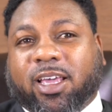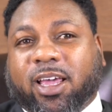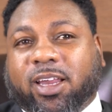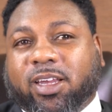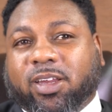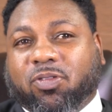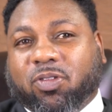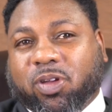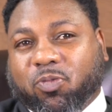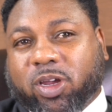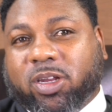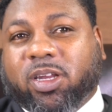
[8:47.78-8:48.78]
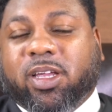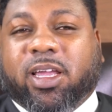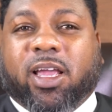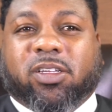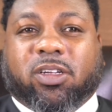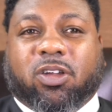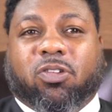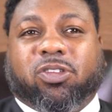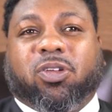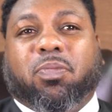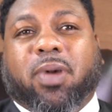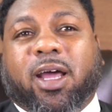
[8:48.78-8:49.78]
that when you getting to know
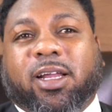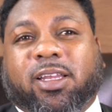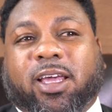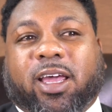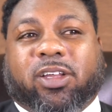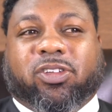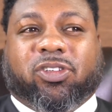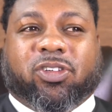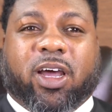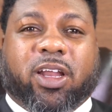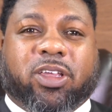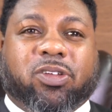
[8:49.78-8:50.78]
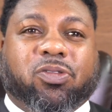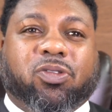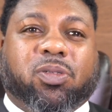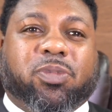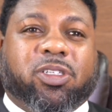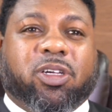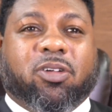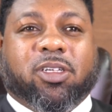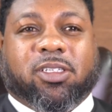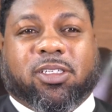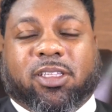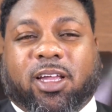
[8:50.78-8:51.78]
somebody, that trying to use
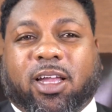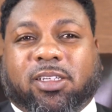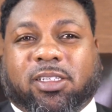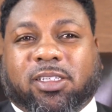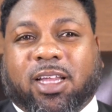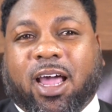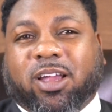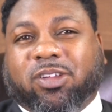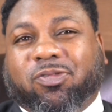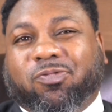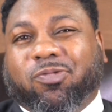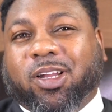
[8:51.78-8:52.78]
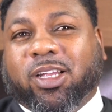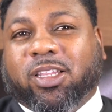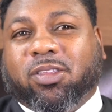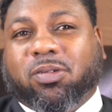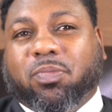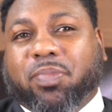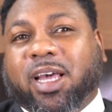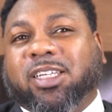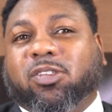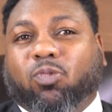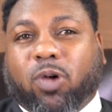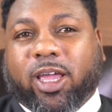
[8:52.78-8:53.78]
materialistic things is not really the
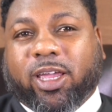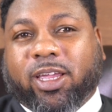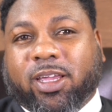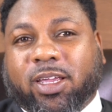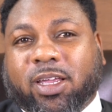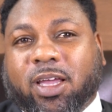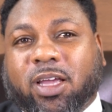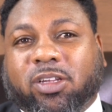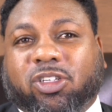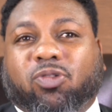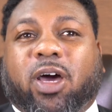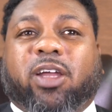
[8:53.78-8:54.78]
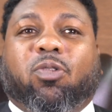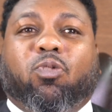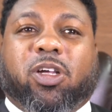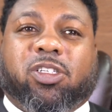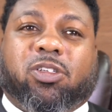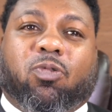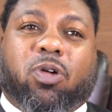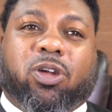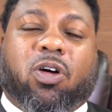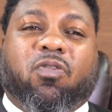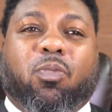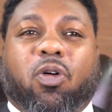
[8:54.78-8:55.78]
best way to try to win someone
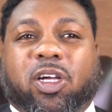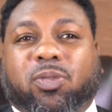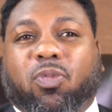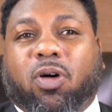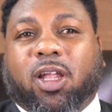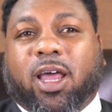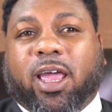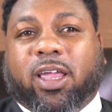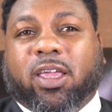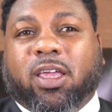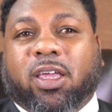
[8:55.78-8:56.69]
over. It's more like